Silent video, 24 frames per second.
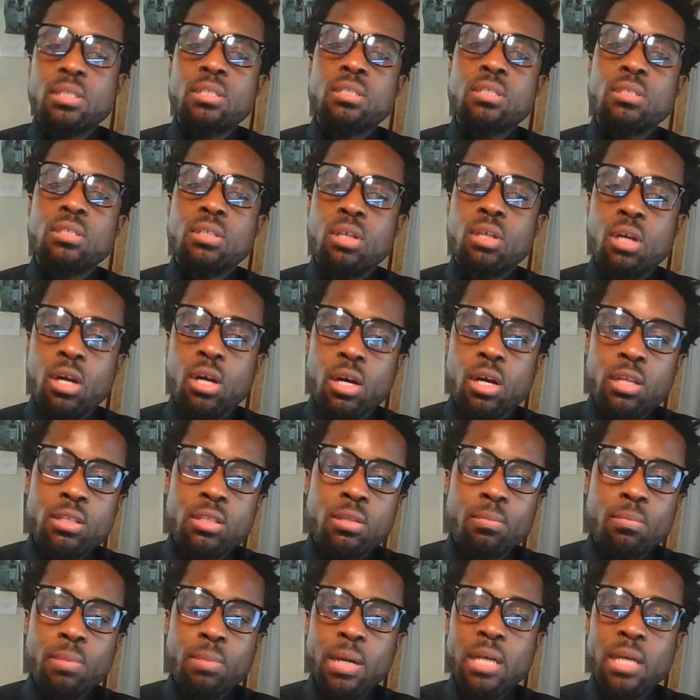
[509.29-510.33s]
you're on
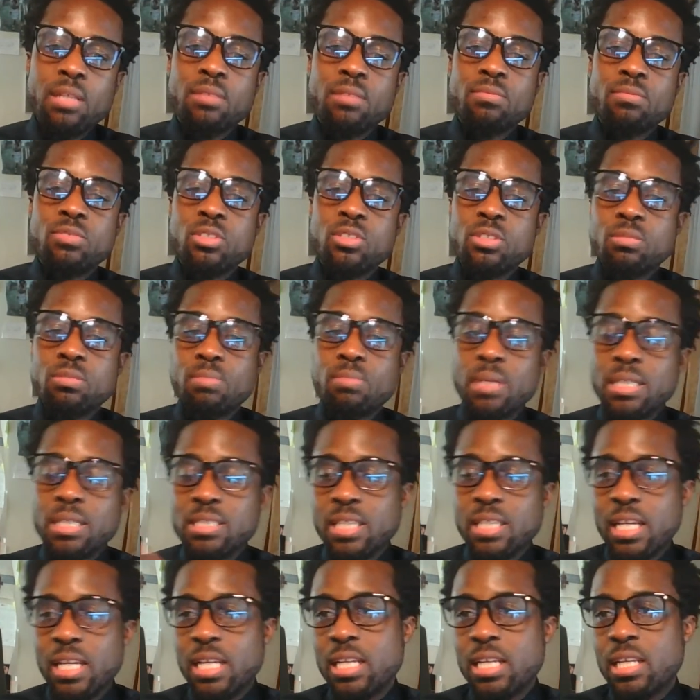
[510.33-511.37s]
the path of just
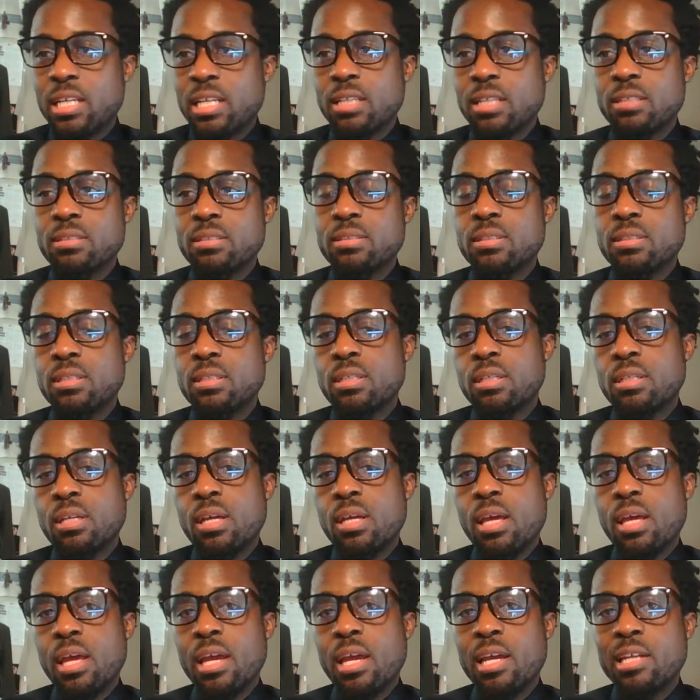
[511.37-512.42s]
maintaining
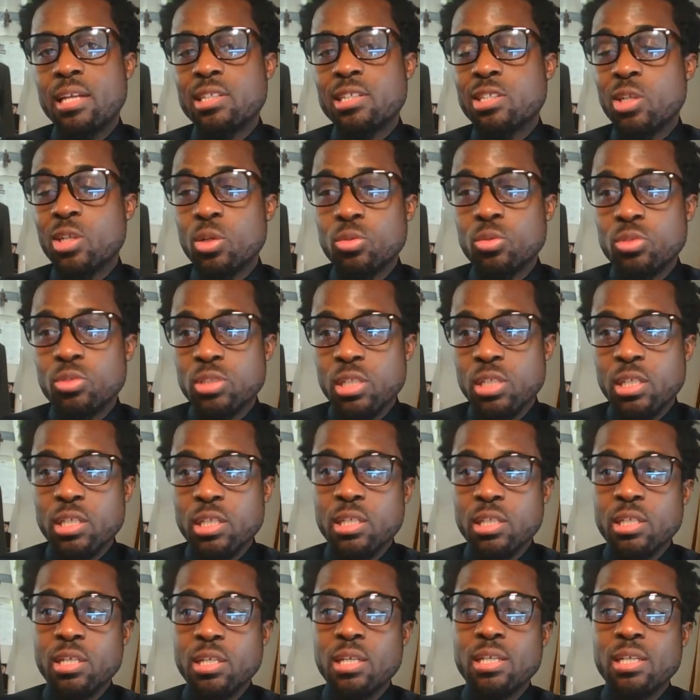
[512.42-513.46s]
and coasting
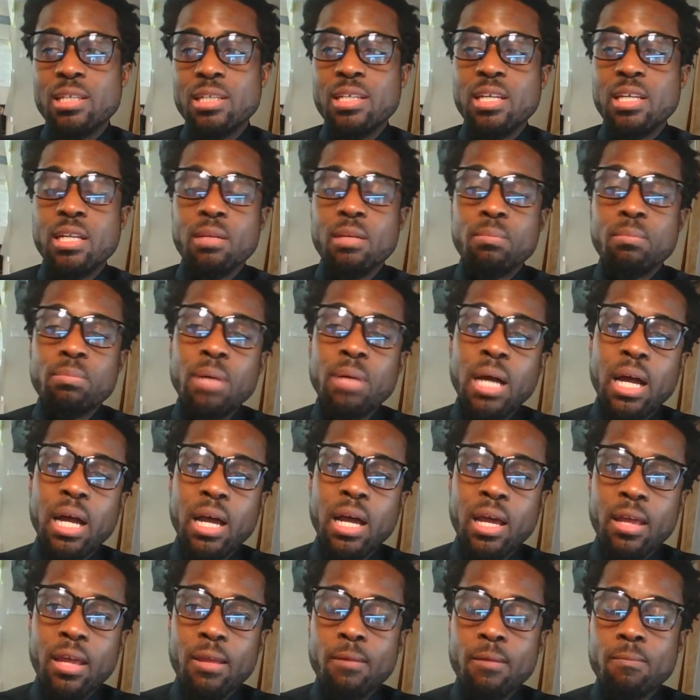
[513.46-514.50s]
and getting
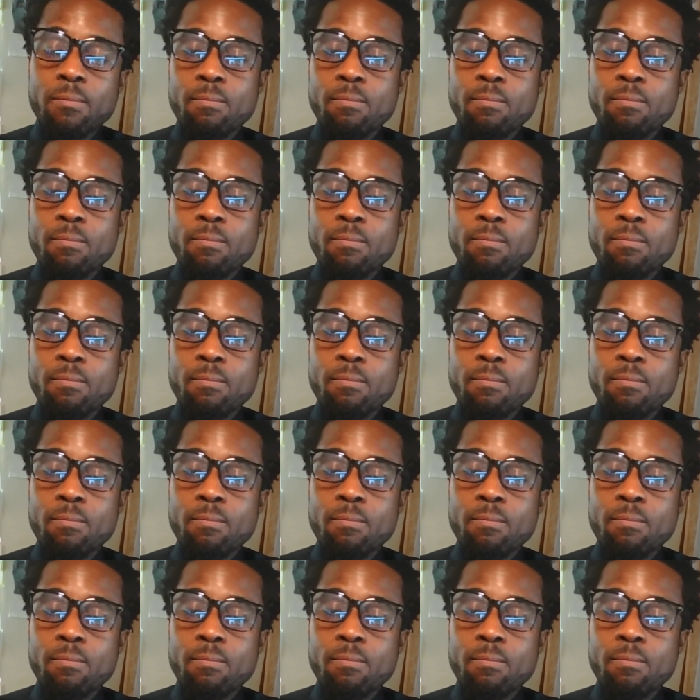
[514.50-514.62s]
by,